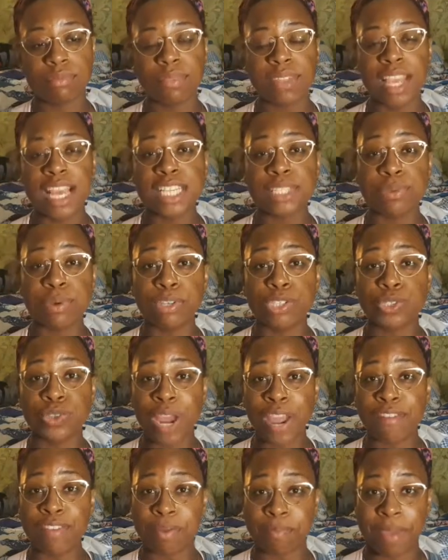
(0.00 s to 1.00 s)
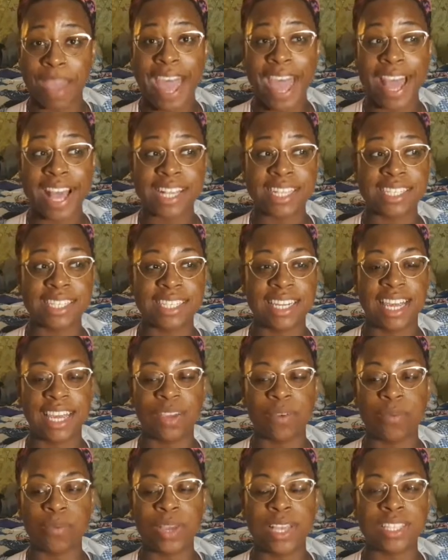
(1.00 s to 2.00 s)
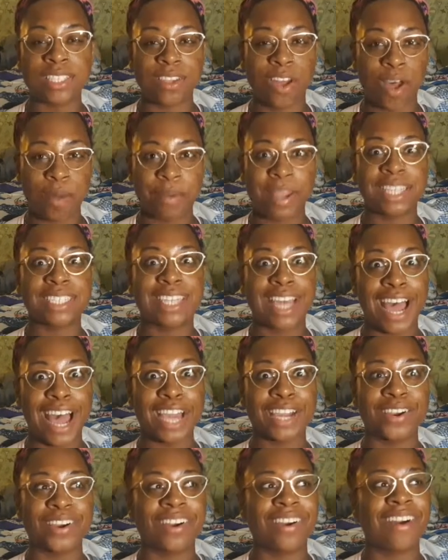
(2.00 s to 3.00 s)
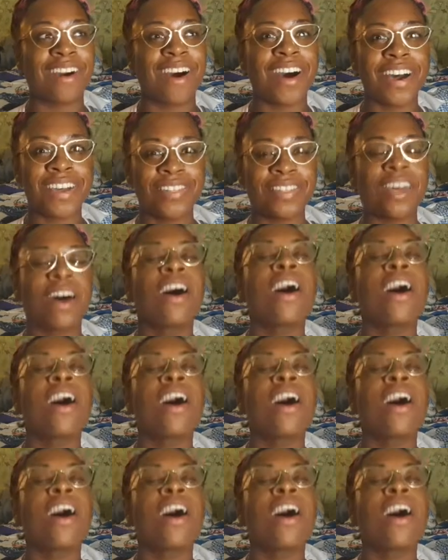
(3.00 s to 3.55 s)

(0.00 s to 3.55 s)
as we were driving past, like, we saw my tire on